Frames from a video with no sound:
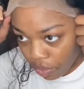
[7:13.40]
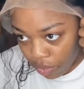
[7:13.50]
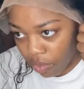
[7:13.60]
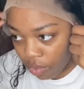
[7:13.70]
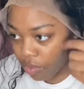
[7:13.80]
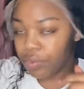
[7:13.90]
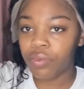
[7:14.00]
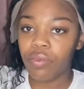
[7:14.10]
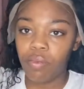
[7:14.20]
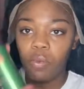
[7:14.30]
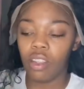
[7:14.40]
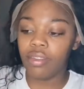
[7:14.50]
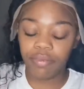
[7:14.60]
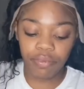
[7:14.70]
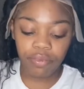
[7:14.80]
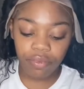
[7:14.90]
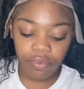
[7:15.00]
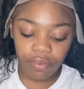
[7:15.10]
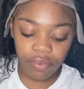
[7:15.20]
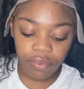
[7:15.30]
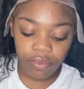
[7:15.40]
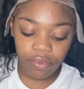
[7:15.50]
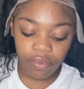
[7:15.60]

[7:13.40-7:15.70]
the way so it won't get caught in the glue.